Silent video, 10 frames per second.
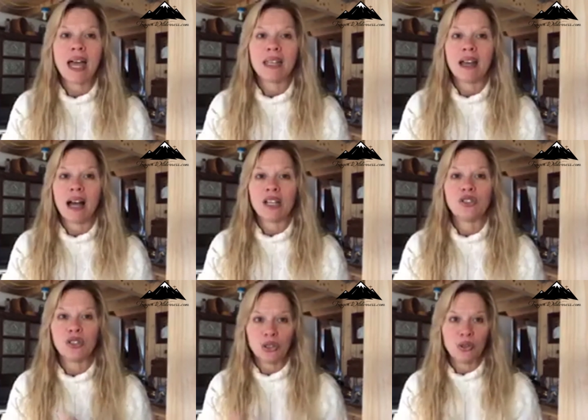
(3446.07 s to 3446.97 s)
And I
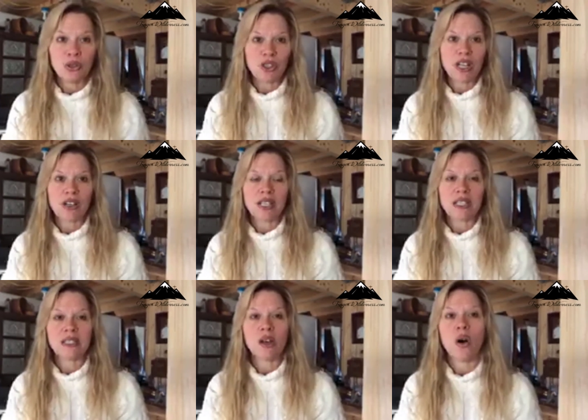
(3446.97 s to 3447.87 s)
do share
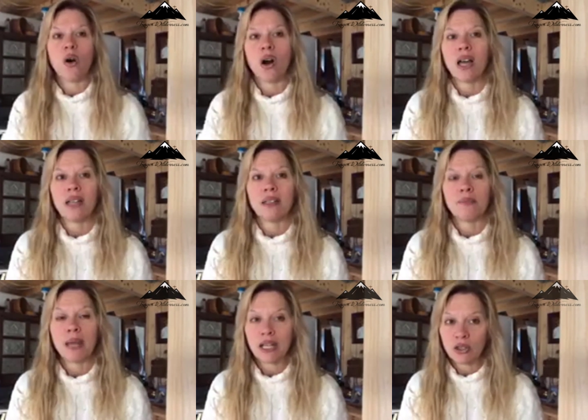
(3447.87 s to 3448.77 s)
this
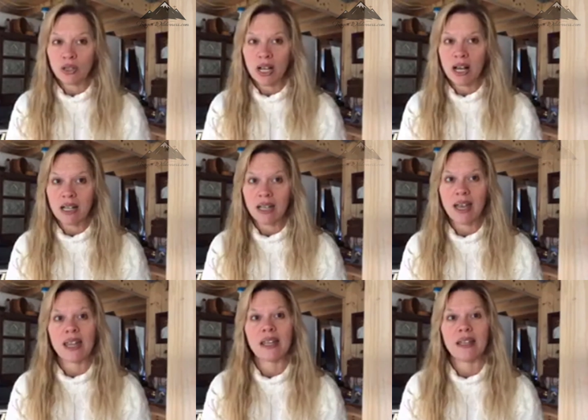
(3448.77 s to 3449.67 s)
on Patreon
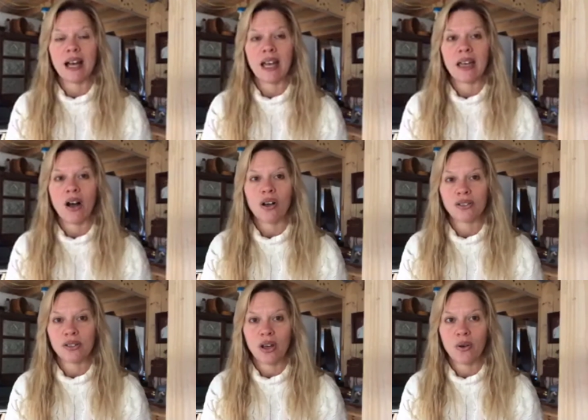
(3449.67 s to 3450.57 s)
and I
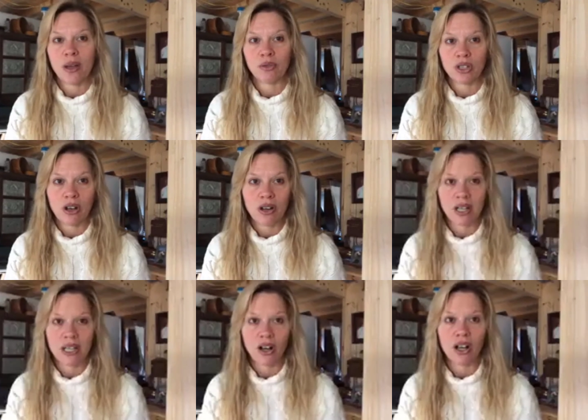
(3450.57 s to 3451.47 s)
also am
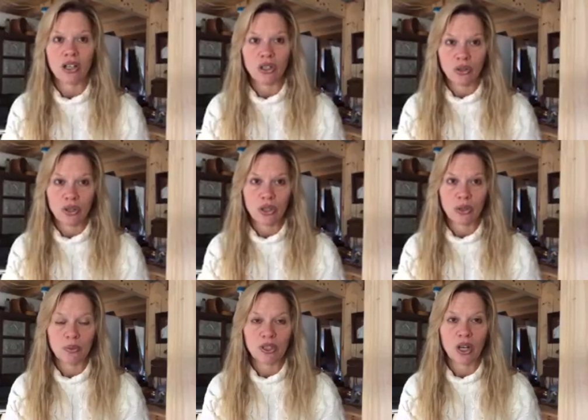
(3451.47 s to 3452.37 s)
sharing it on
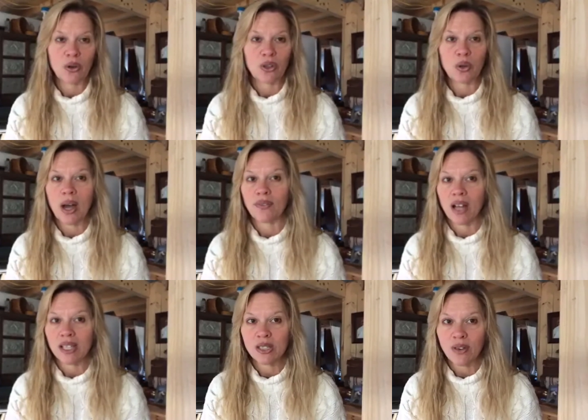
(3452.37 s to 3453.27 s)
YouTube. So you have
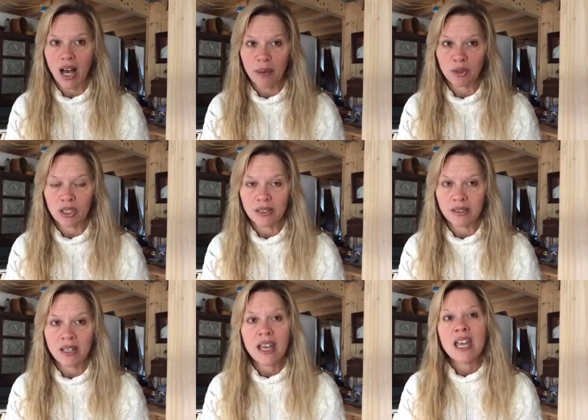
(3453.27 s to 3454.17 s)
lots of
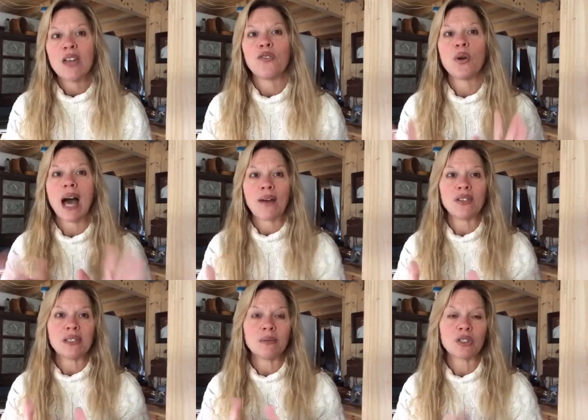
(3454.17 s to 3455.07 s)
options. If you
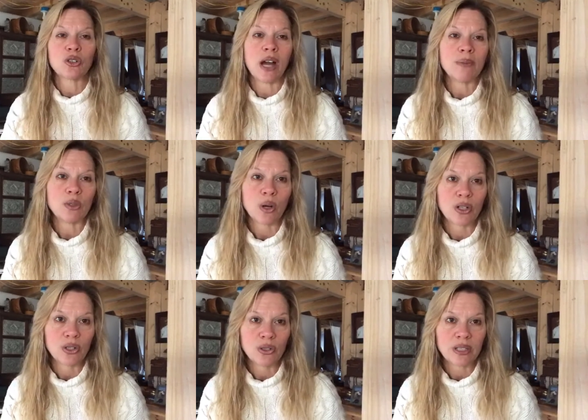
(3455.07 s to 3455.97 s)
haven't subscribed to
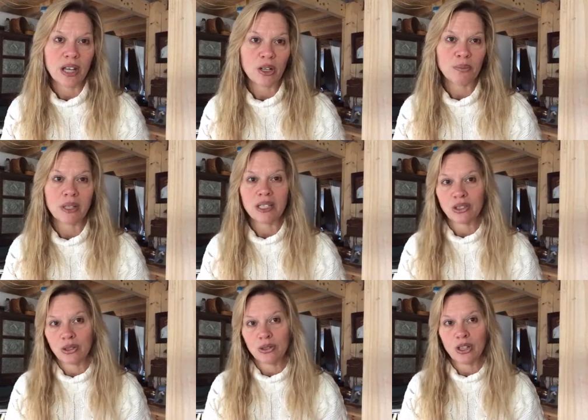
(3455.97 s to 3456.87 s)
our newsletter,
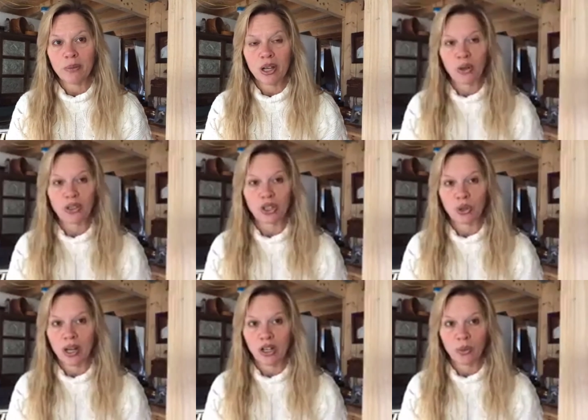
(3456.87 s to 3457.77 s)
please do so by going to
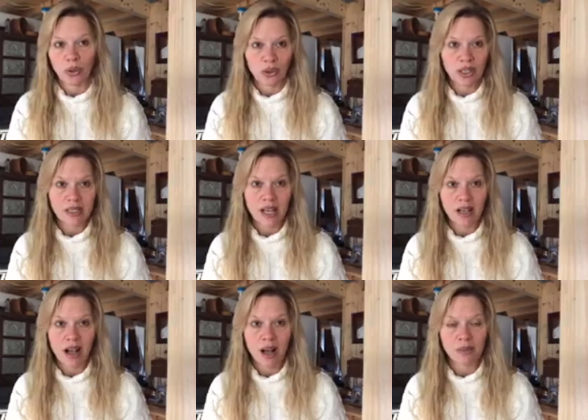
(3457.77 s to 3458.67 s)

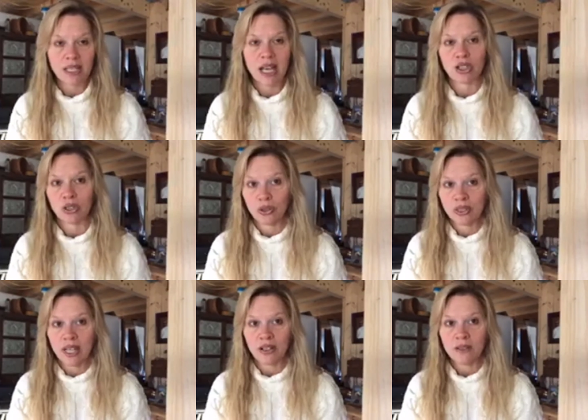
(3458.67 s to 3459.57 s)
trayerwilderness.com slash
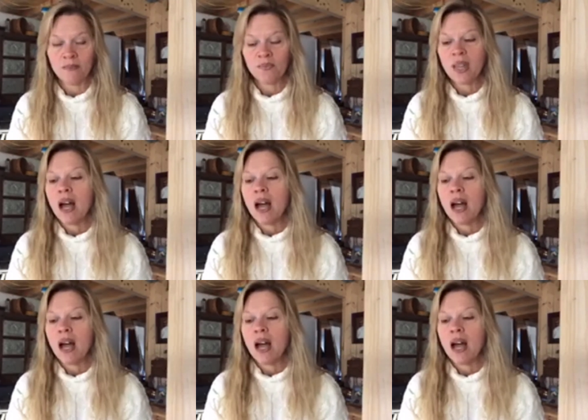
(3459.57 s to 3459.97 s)
newsletter.